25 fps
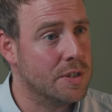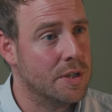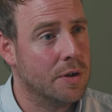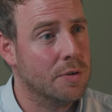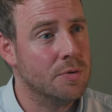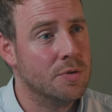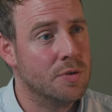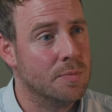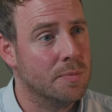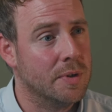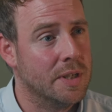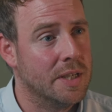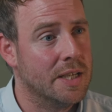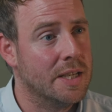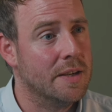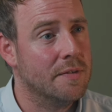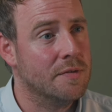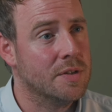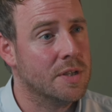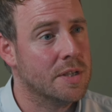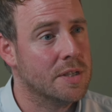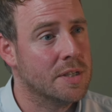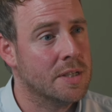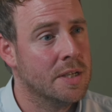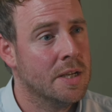which ultimately
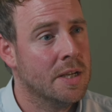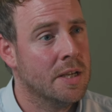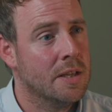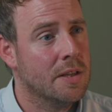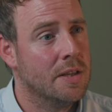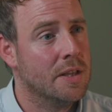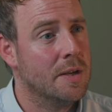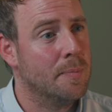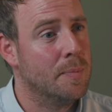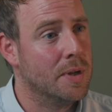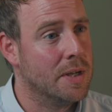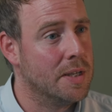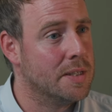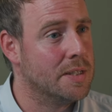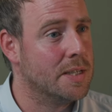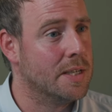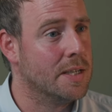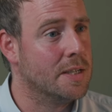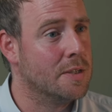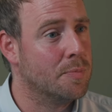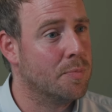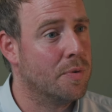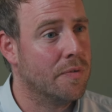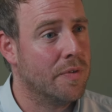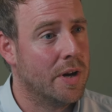gives us the
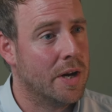ability to